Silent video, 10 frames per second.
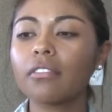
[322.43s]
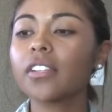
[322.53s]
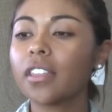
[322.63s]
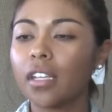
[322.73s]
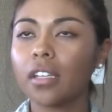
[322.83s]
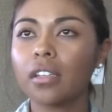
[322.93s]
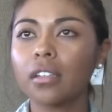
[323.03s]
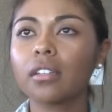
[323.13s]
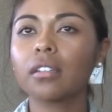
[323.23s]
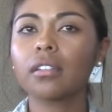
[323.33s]

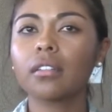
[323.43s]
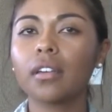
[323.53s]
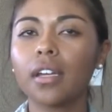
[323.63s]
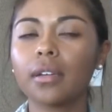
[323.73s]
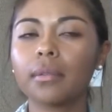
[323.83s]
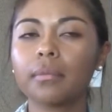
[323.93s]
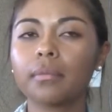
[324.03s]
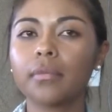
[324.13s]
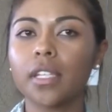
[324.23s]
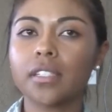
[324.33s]
everything
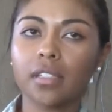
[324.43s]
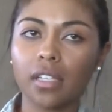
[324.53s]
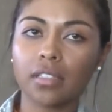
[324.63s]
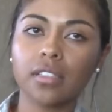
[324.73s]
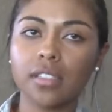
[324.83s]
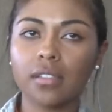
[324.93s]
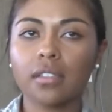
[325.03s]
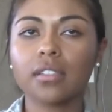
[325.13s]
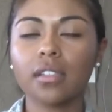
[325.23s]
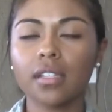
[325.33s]
that's
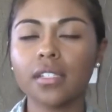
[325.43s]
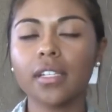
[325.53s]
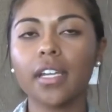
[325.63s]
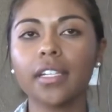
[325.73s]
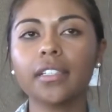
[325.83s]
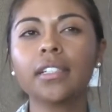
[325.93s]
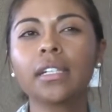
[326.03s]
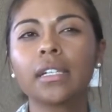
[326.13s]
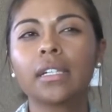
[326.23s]
connected to the sled.